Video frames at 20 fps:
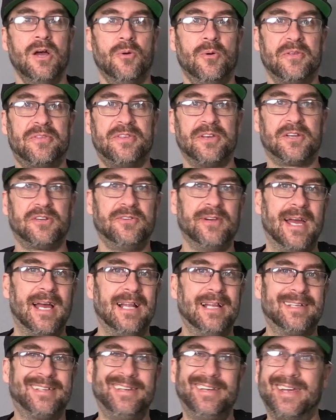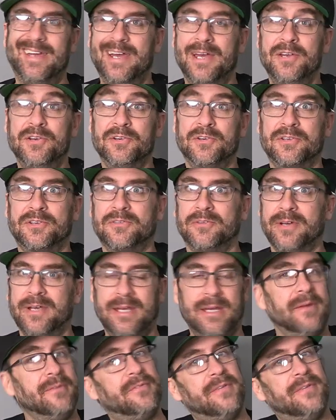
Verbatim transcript: with the Creality Ender 3